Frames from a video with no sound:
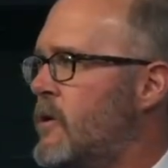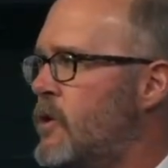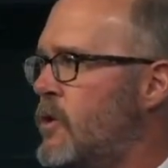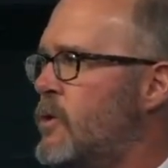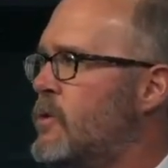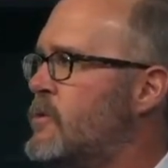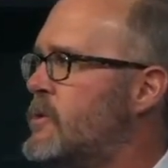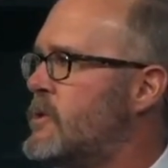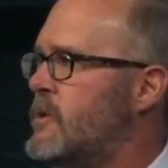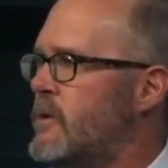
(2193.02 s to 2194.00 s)

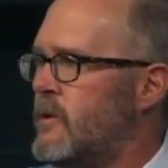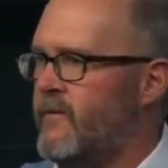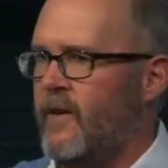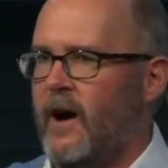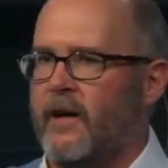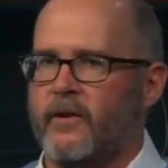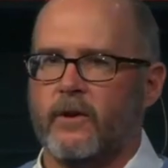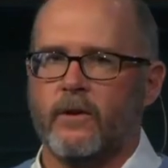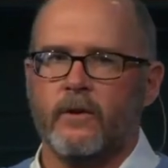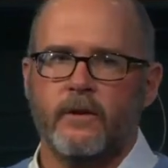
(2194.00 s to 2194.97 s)
used the
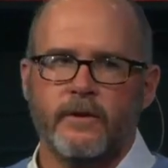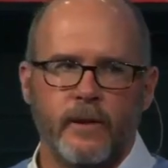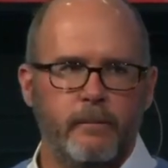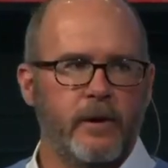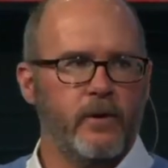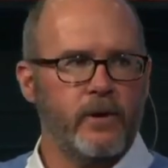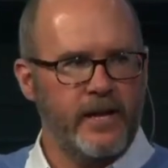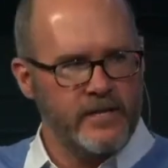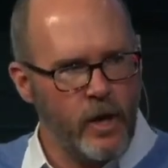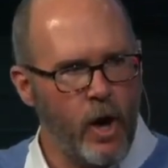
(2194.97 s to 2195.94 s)
father to build
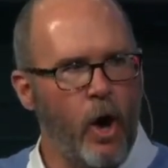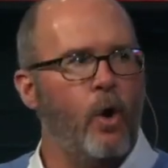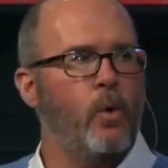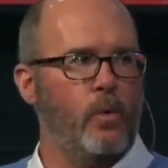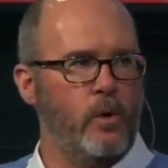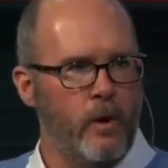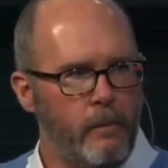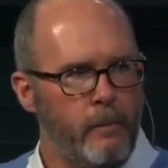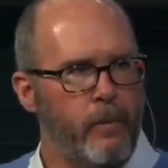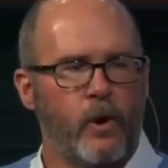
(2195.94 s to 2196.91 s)
his own
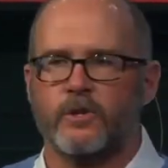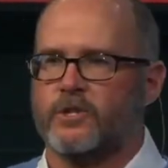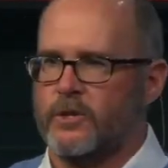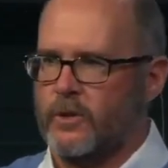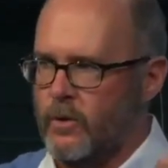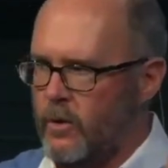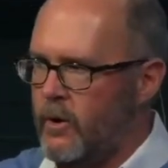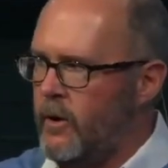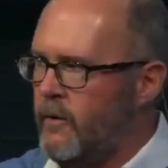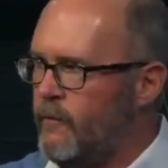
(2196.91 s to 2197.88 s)
personal
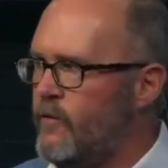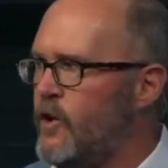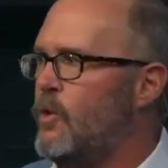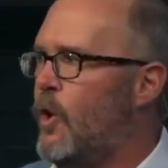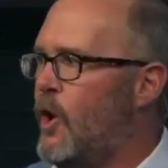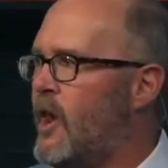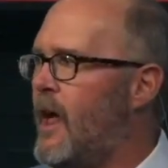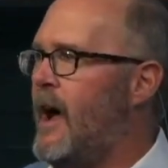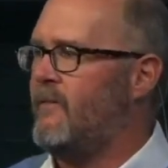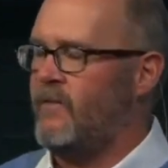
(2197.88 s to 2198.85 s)
view on
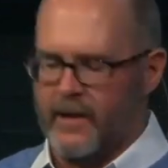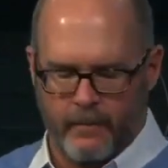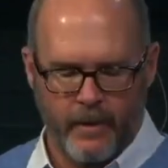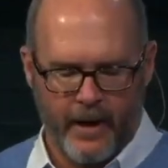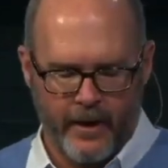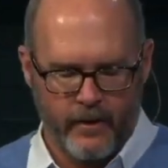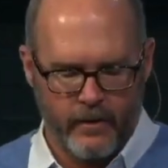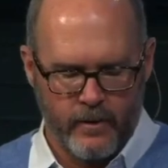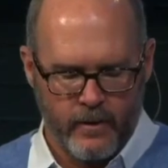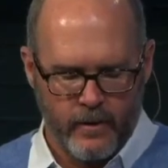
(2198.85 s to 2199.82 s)
life and empire.